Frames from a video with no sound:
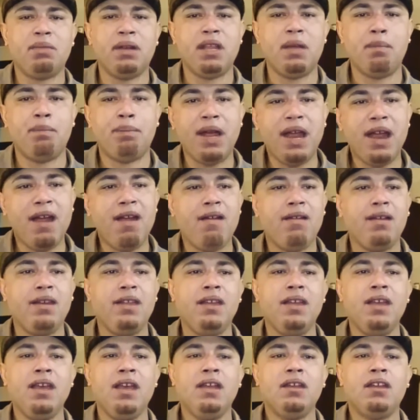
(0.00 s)
but
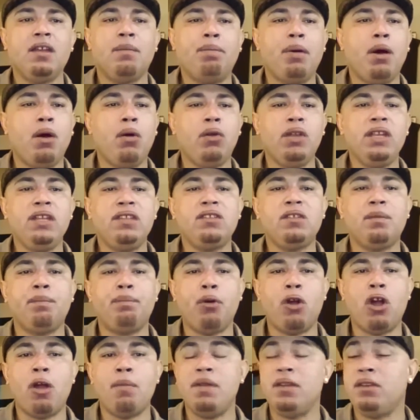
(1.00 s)
apparently the police
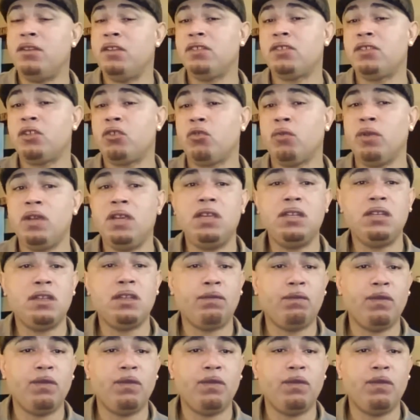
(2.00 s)
department disagreed.